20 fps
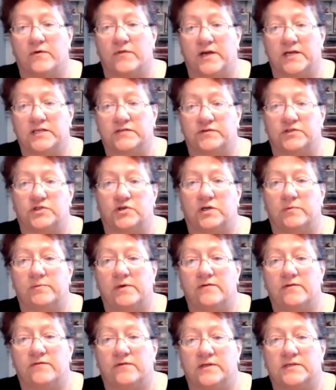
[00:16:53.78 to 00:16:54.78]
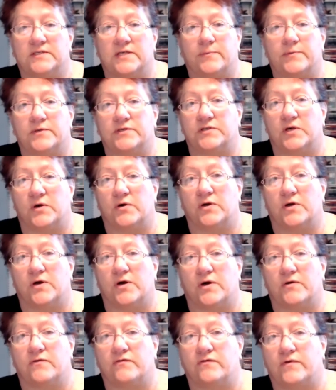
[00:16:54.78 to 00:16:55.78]
thanks for joining me for this episode
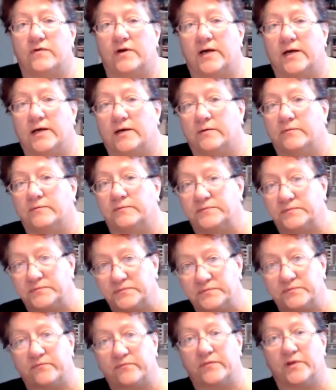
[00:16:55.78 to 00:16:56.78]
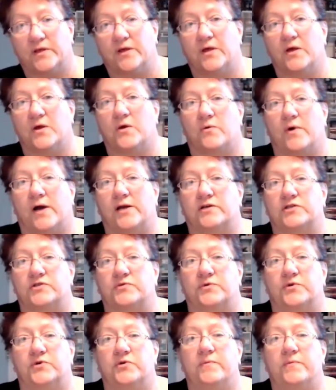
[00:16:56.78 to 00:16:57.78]
of Writer's
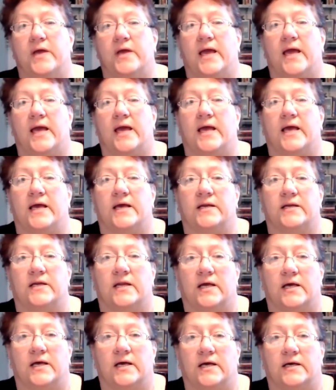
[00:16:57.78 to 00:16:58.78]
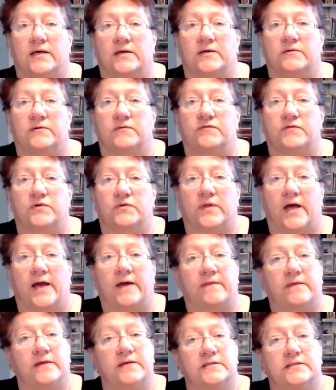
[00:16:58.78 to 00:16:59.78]
Room. And if you
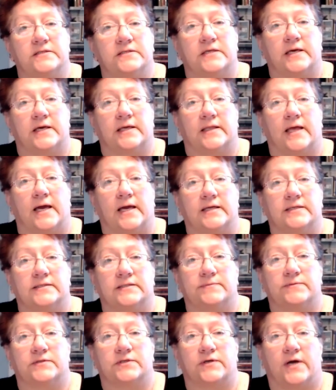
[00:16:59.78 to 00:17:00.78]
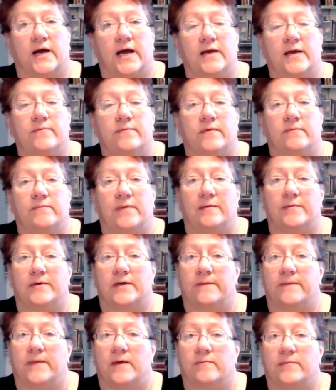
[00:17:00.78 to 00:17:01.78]
like this, hit like and subscribe. Maybe
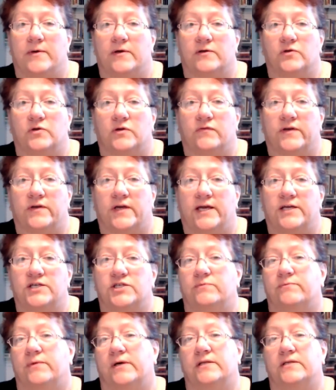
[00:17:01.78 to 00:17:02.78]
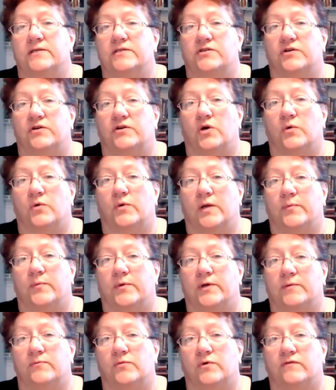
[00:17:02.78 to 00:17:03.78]
hit that bell notification button so you know when I
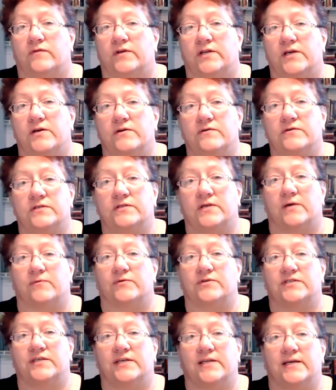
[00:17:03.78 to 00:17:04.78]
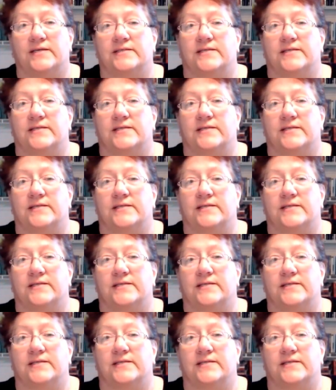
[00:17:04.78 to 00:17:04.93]
put up more videos. And we'll see you next